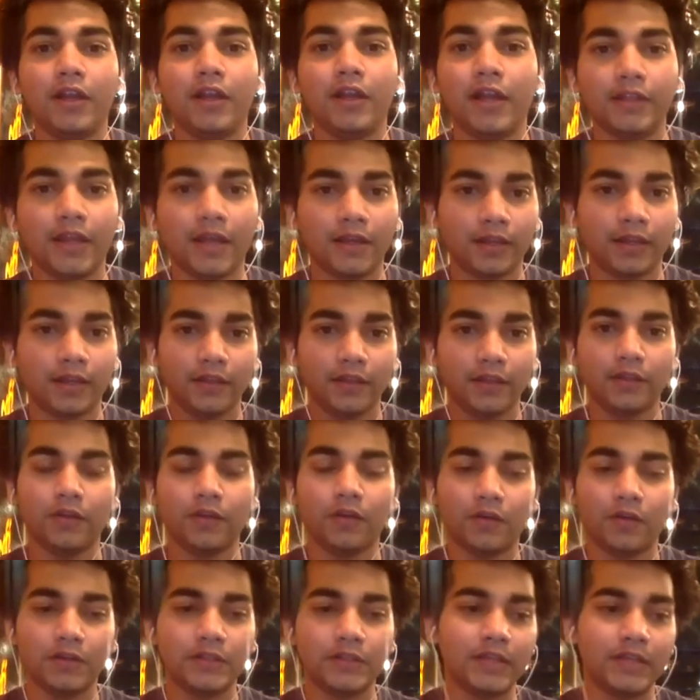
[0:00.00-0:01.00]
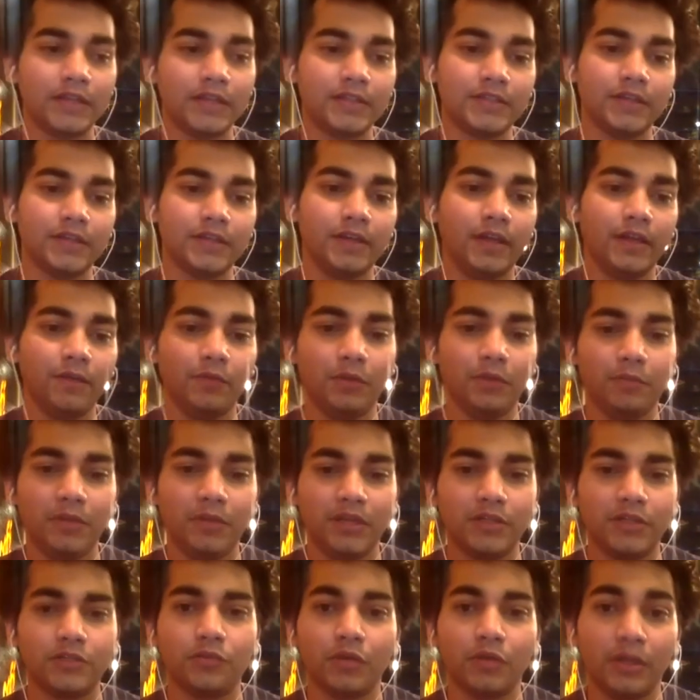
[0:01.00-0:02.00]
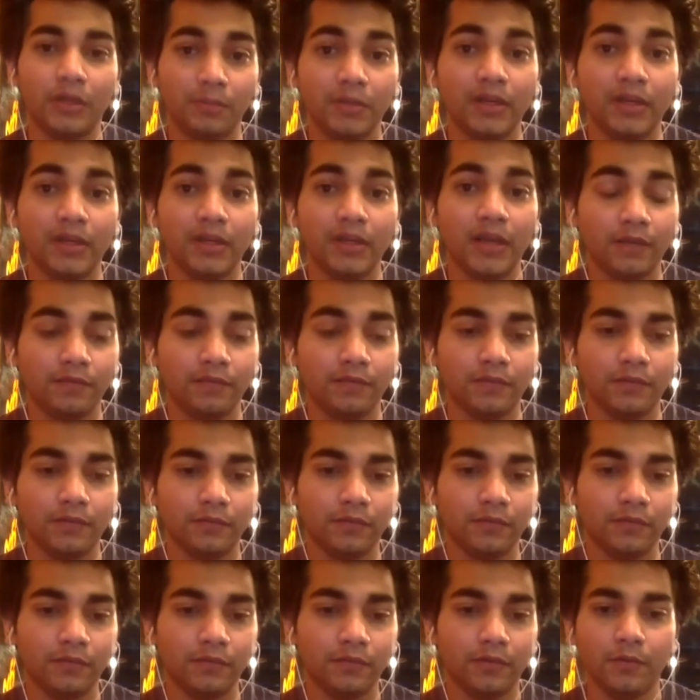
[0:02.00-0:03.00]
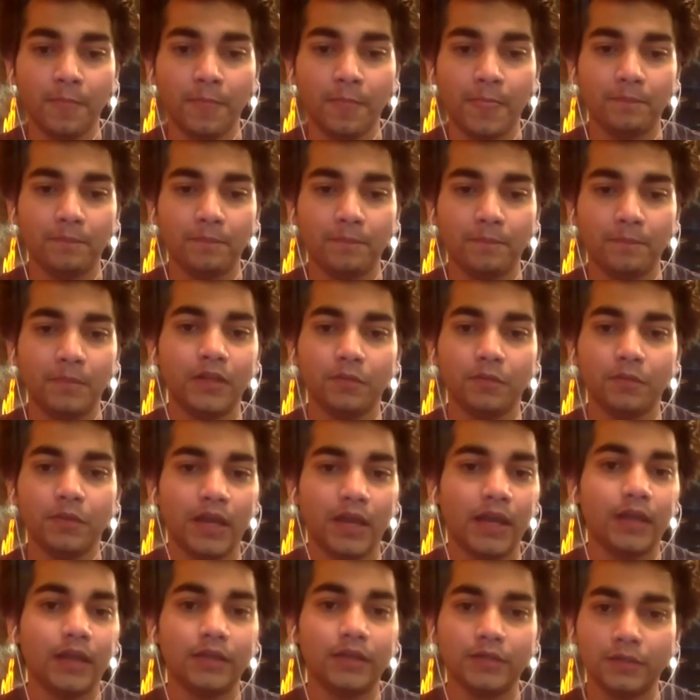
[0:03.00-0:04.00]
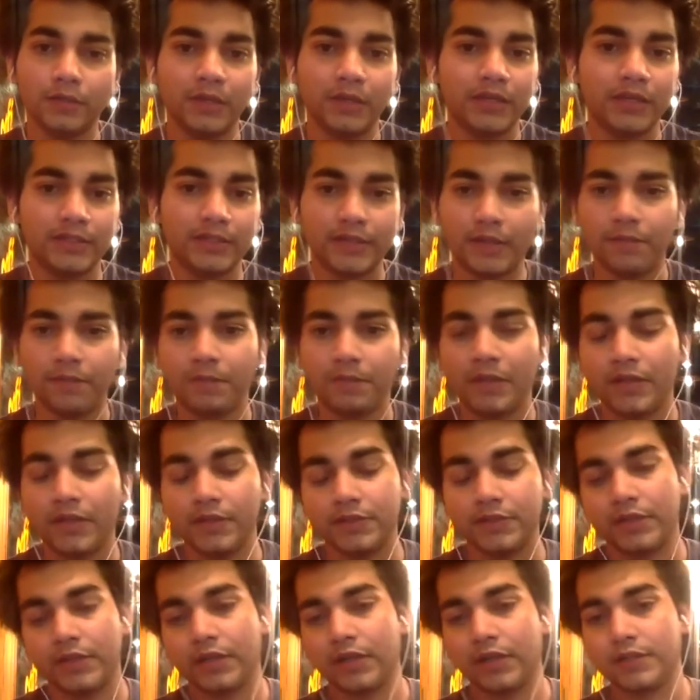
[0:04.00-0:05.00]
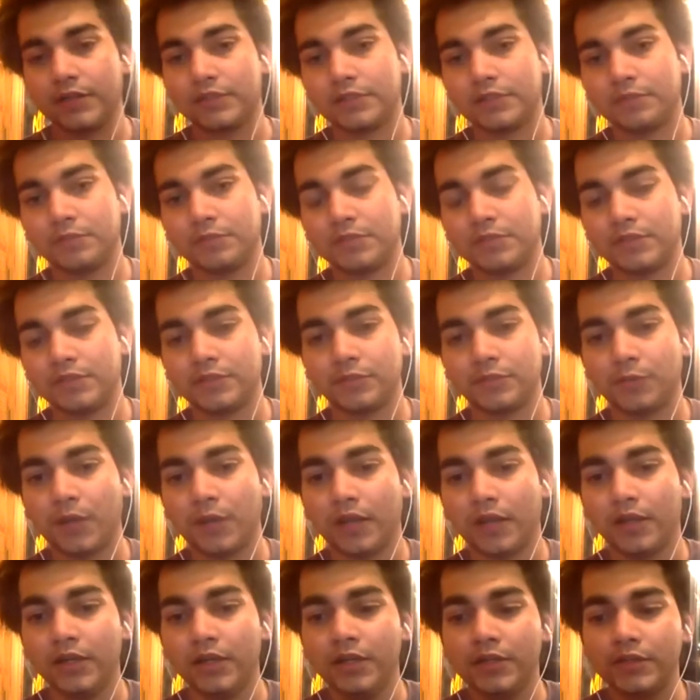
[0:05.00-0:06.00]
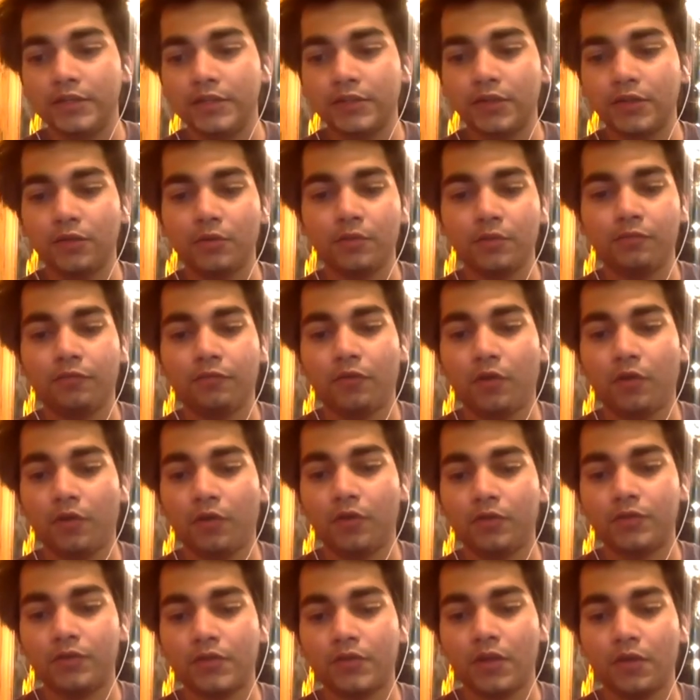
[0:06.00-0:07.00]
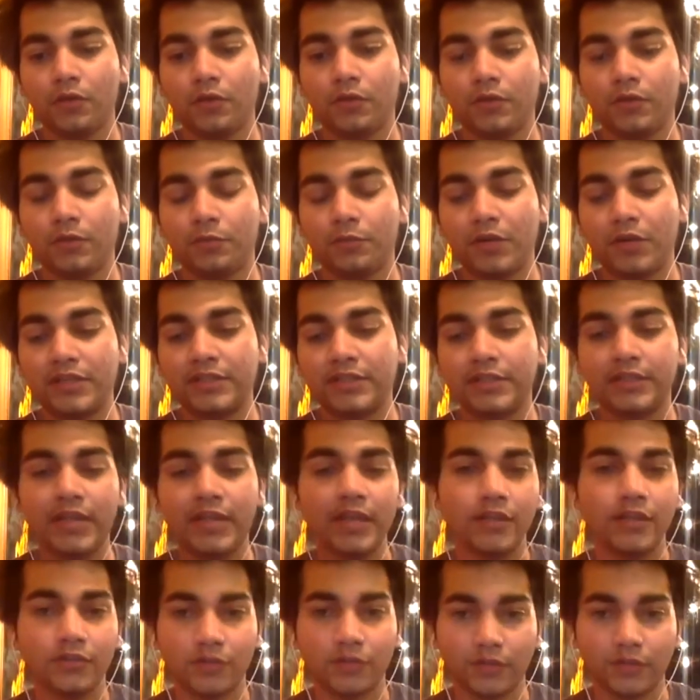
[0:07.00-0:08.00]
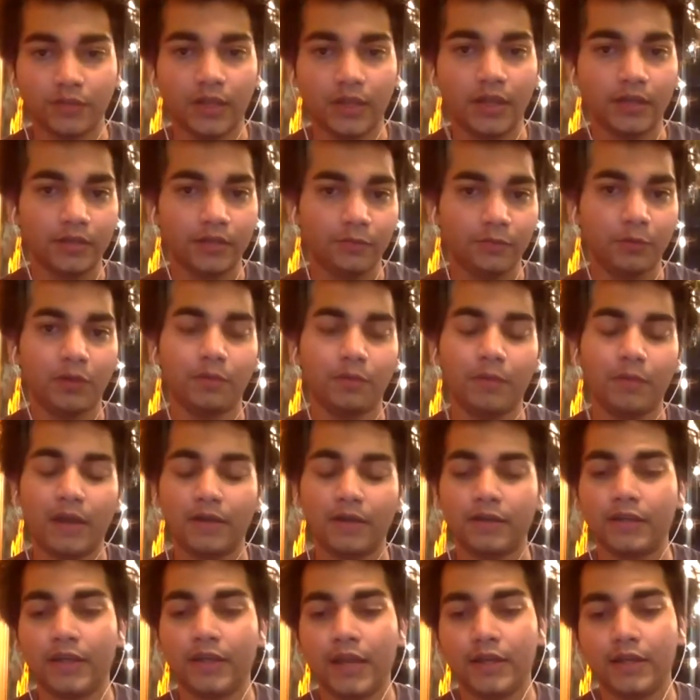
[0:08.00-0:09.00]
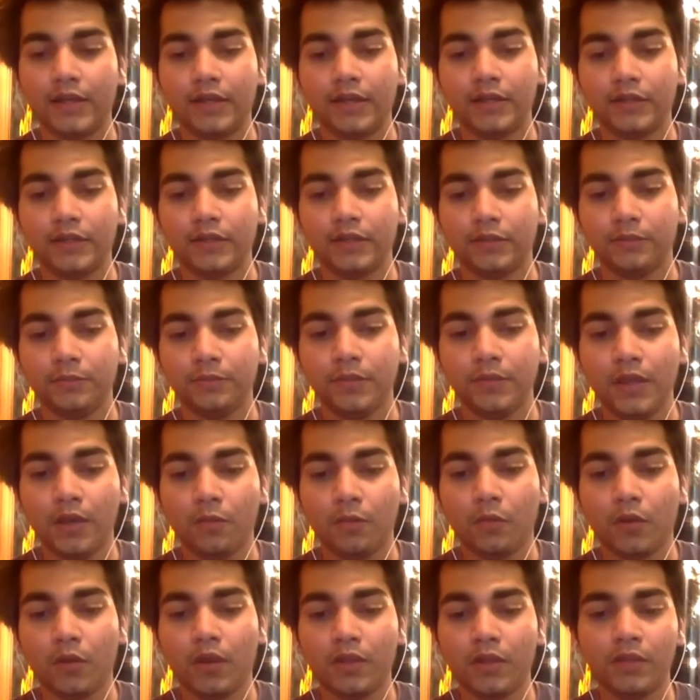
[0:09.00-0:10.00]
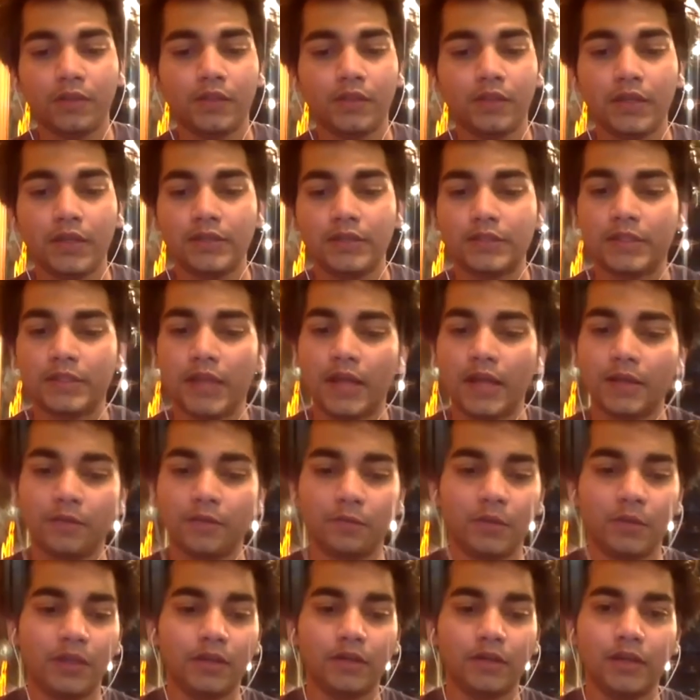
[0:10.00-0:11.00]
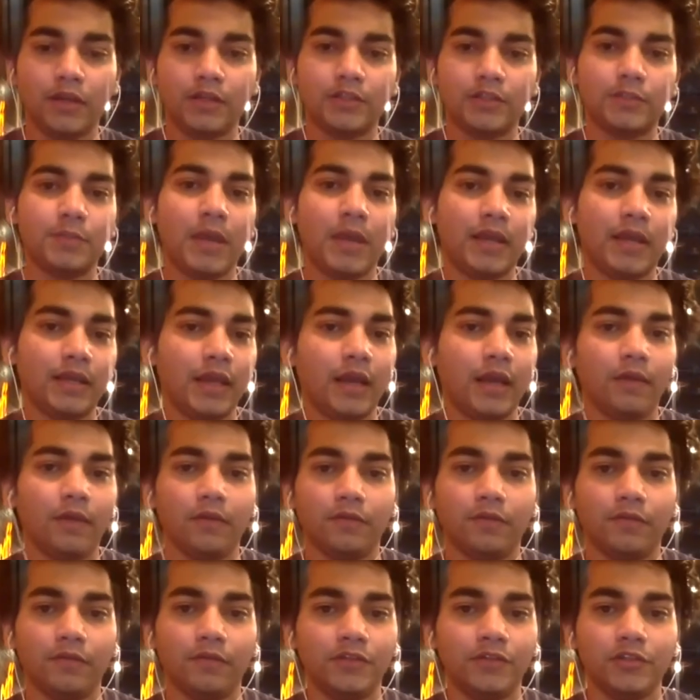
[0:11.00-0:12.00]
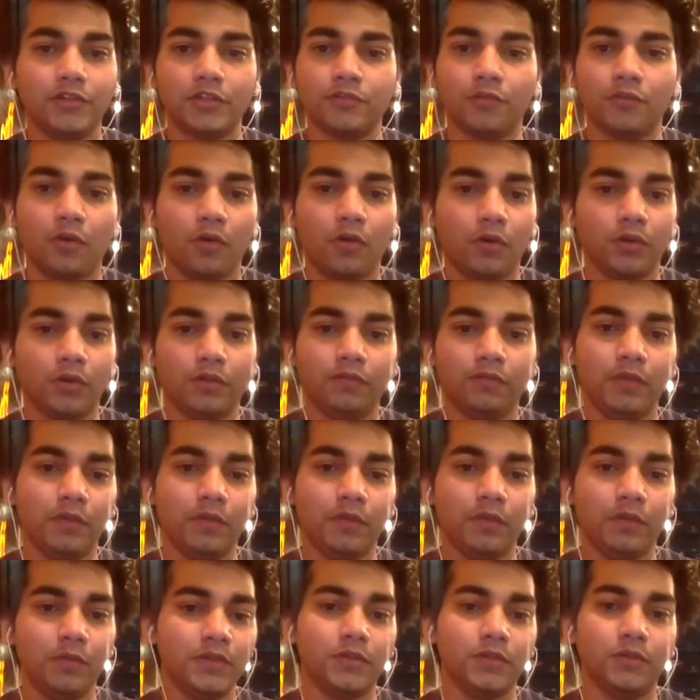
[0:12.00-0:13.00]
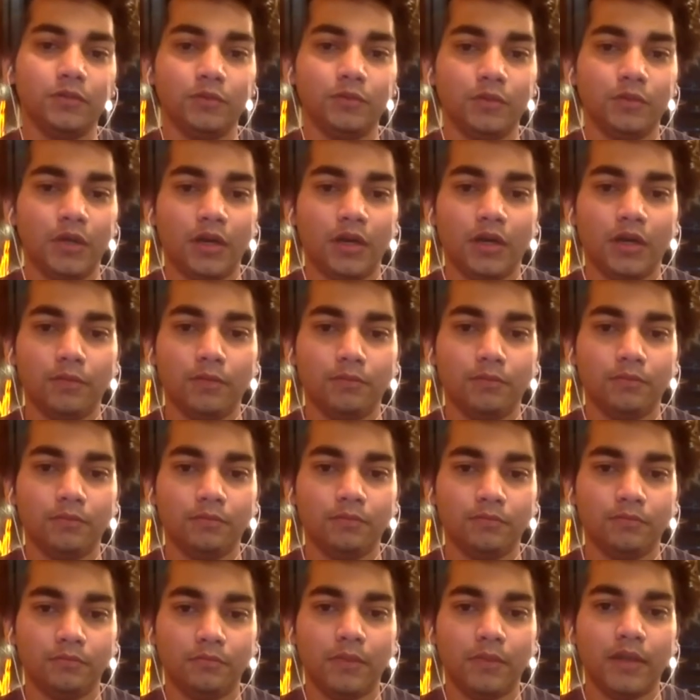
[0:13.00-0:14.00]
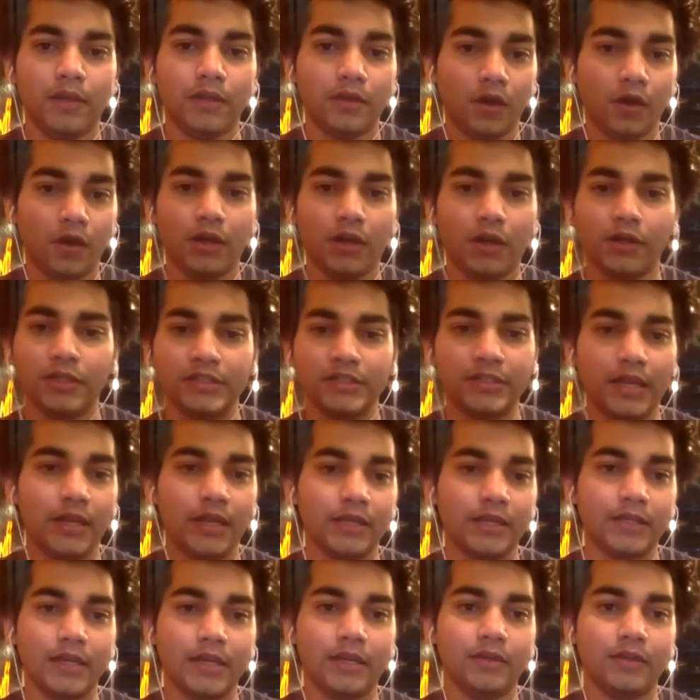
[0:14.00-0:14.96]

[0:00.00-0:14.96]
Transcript: like that, I think your insights today will be extremely helpful for B2B and to an extent B2C customers as well. So the presentation that we're about to get into, what are the things that we could expect out of it, just for the viewers who might not understand